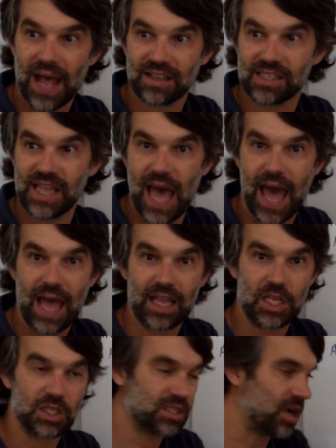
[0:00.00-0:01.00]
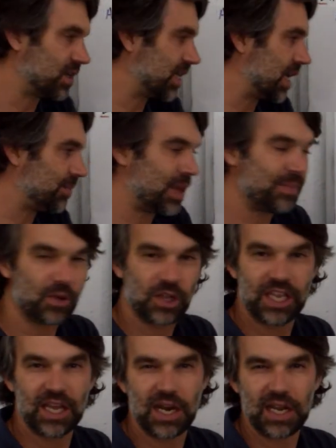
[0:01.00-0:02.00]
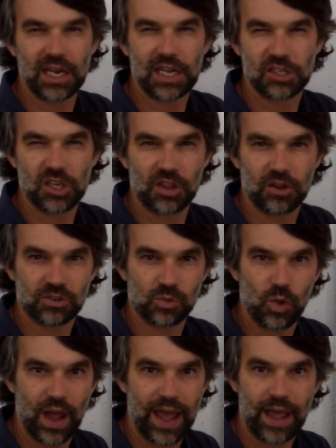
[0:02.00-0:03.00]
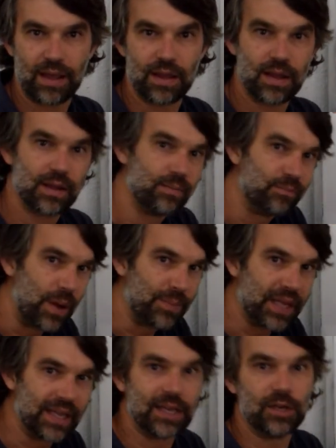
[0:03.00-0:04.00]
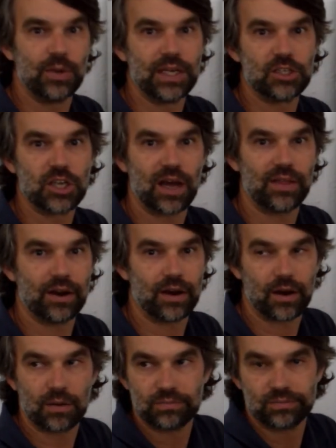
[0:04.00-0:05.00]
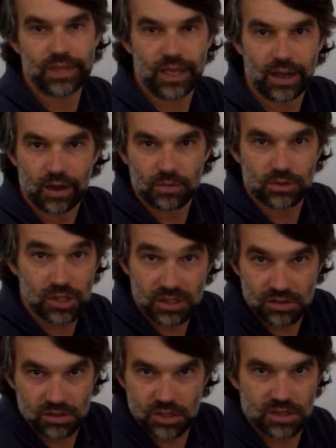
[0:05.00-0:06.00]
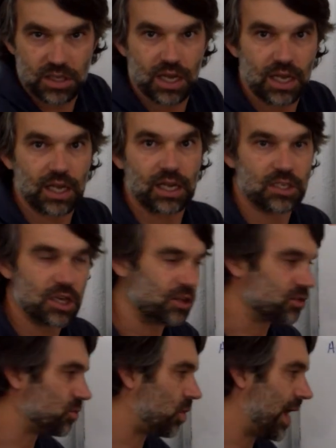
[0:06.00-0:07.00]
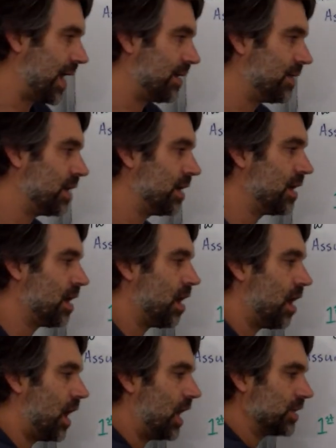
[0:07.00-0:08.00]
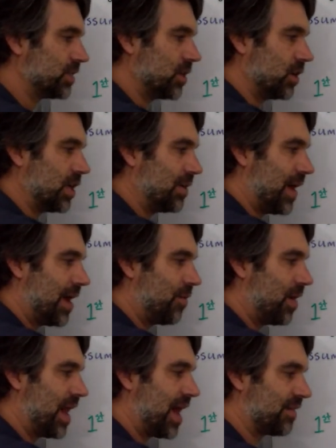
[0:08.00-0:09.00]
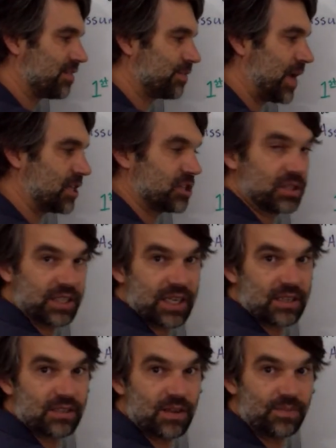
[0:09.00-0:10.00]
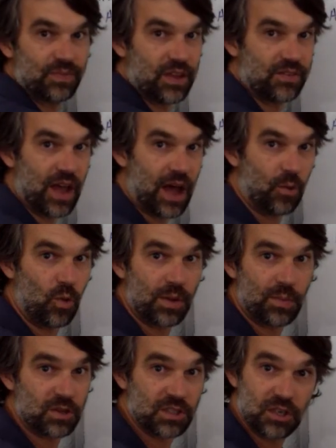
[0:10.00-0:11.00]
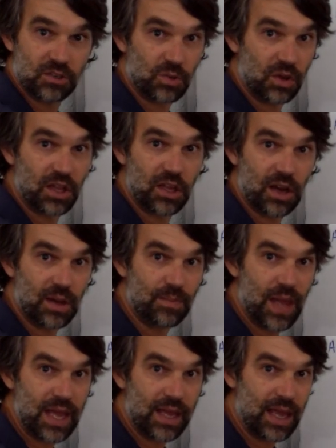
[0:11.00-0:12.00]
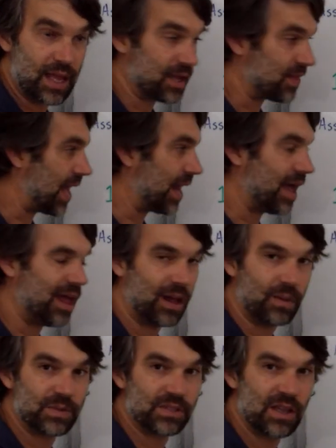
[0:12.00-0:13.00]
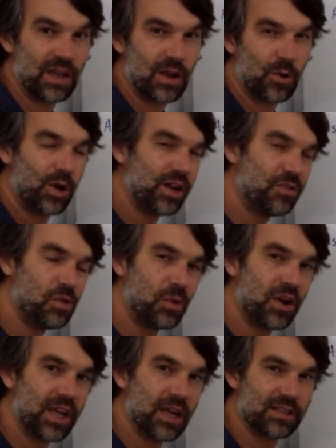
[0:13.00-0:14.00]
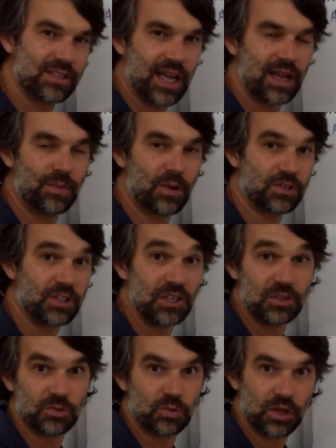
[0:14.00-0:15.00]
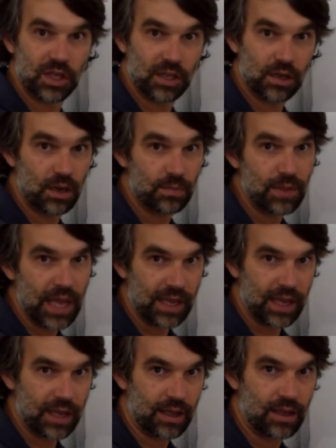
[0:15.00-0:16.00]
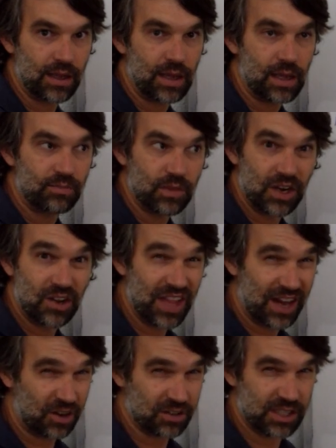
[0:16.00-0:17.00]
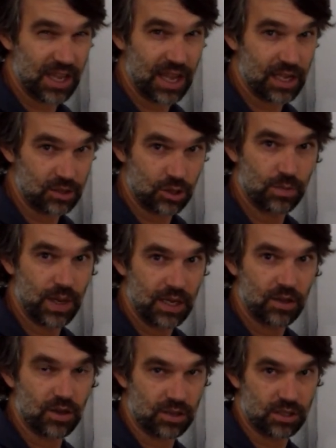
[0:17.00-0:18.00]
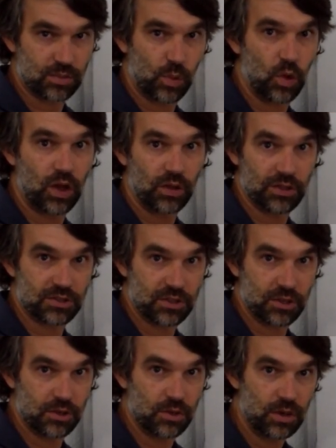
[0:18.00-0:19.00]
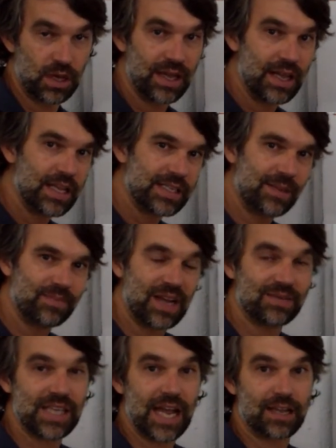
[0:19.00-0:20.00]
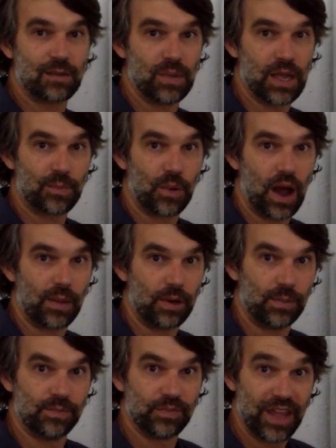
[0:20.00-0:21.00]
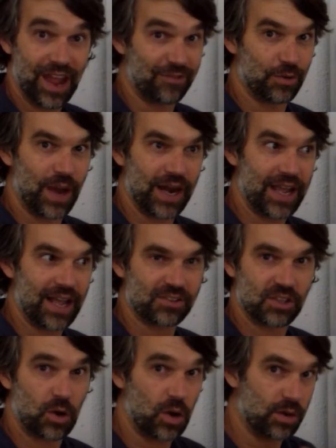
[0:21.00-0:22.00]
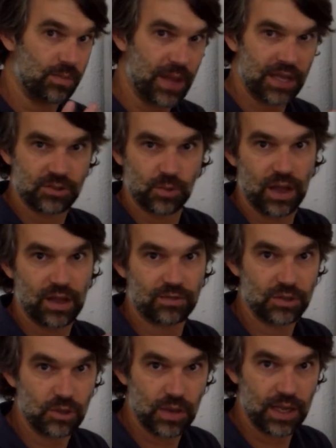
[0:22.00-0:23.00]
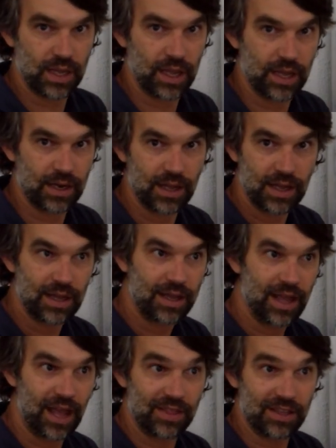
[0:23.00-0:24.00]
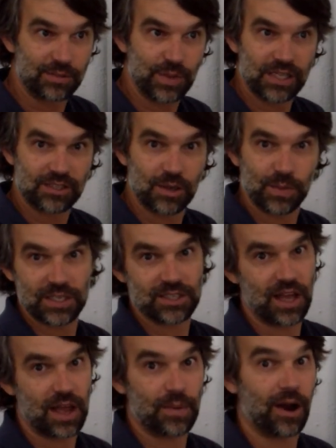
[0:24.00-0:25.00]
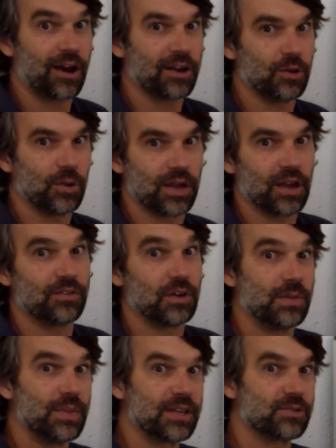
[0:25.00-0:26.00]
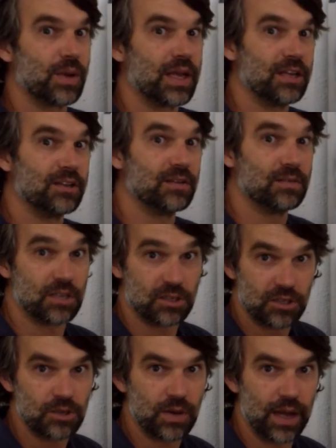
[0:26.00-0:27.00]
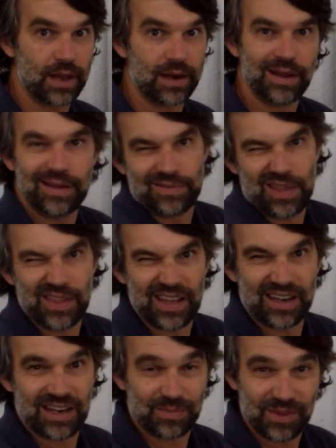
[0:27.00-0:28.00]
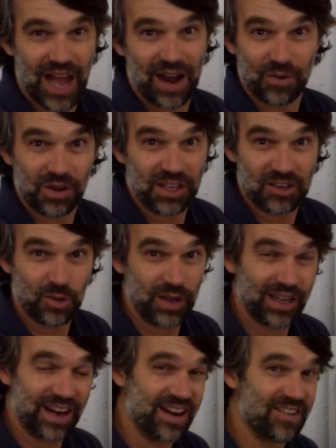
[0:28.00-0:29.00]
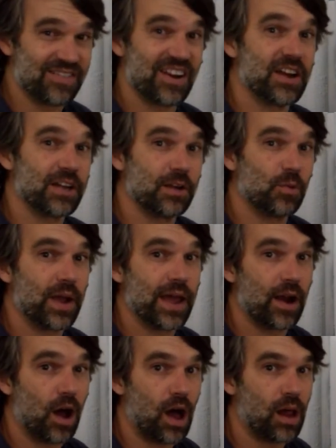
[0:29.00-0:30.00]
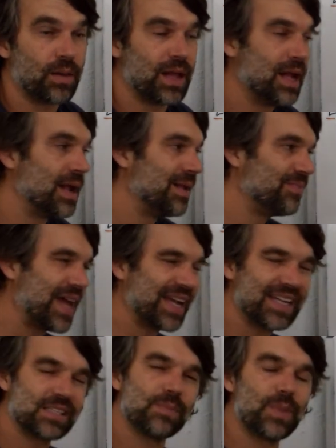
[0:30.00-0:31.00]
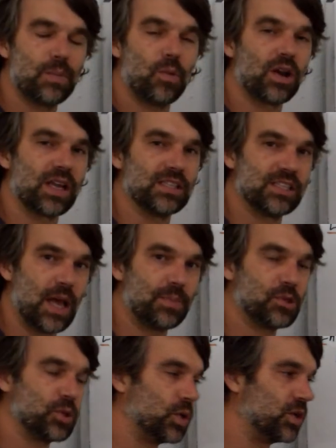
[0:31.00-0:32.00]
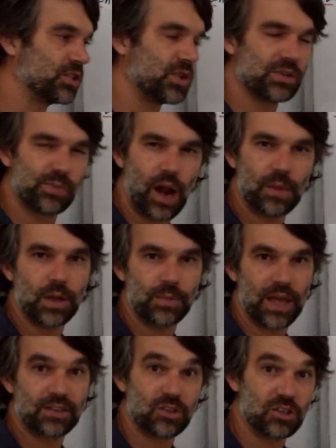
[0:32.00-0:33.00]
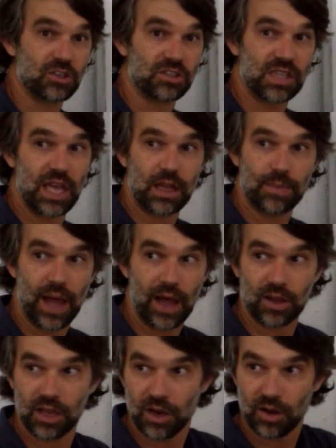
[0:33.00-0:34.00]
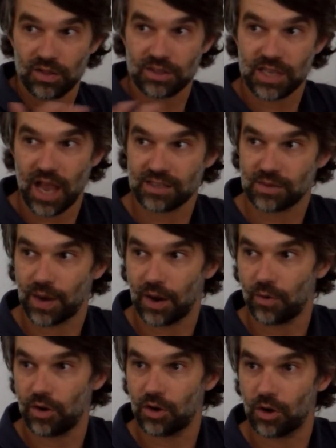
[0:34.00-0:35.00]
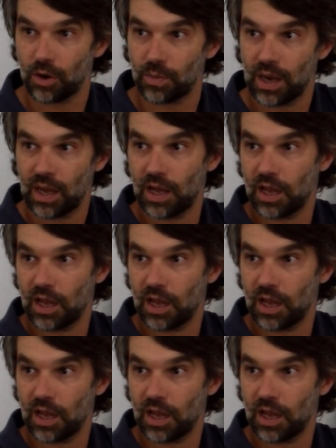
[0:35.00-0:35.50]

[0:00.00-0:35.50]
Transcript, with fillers: past that, you'd start to get people getting in each other's way, bumping into each other, you know, just, just getting in each other's way. Also, you might run out of specialties. You've got one person who's really good at baking, and that helps. What if you bring in a second person who's really good at baking? You know that old saying, too many cooks spoil the stew? Sometimes that can be a problem. Everybody has their own best way of doing it, and they spend so much time arguing over the best way to, to do it that they end up not really doing it in a very good way at all. That gets a bit more conceptual, so it's probably best to just think about, you know, in the size of my room,